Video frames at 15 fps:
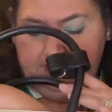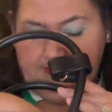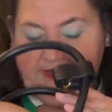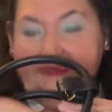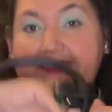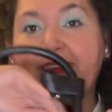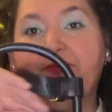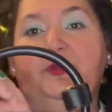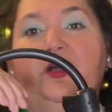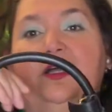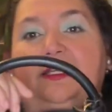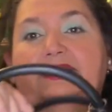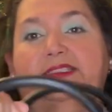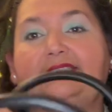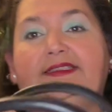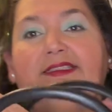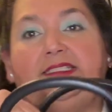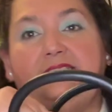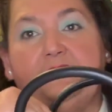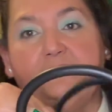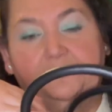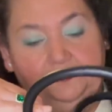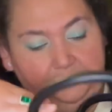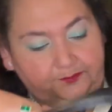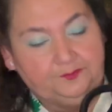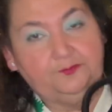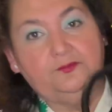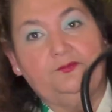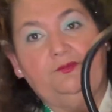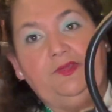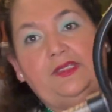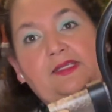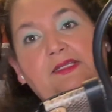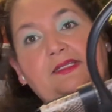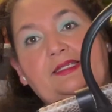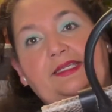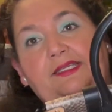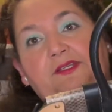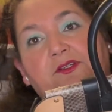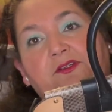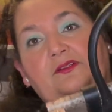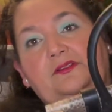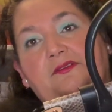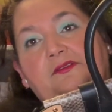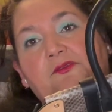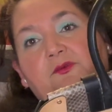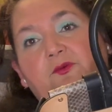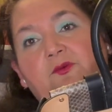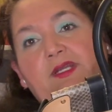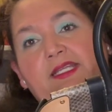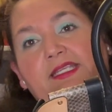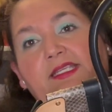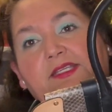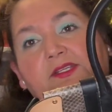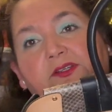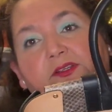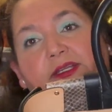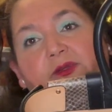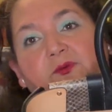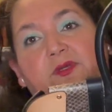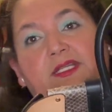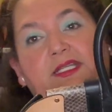slit pockets. See here, one here and one